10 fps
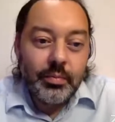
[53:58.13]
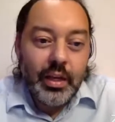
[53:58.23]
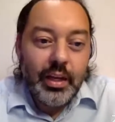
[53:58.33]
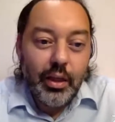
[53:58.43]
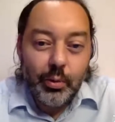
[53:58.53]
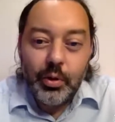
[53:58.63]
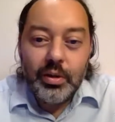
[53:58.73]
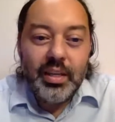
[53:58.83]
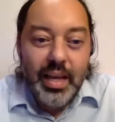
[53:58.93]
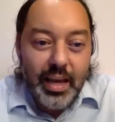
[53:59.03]
In other
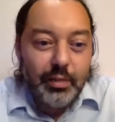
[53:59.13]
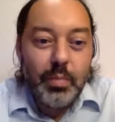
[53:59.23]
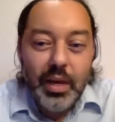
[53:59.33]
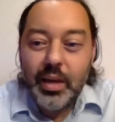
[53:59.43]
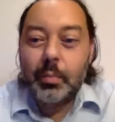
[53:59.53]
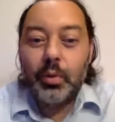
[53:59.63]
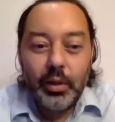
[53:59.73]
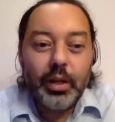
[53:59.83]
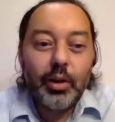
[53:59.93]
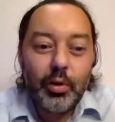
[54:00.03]
words, get me a
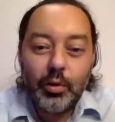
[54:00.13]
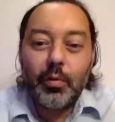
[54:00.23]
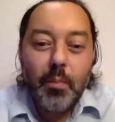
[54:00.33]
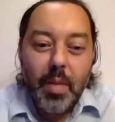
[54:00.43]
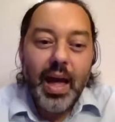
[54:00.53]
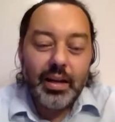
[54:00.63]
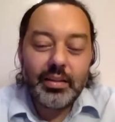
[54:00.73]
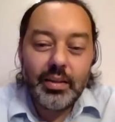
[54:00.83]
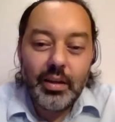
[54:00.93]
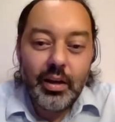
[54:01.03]
political
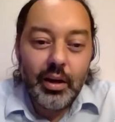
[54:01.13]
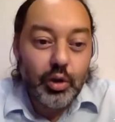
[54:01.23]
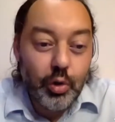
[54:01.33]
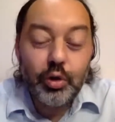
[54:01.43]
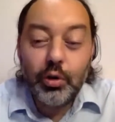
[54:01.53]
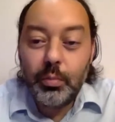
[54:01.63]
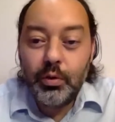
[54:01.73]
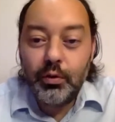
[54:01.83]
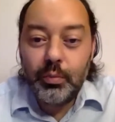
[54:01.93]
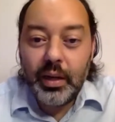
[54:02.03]
mass, a social
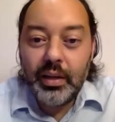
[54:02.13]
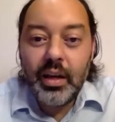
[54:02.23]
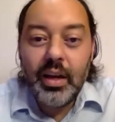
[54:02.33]
movement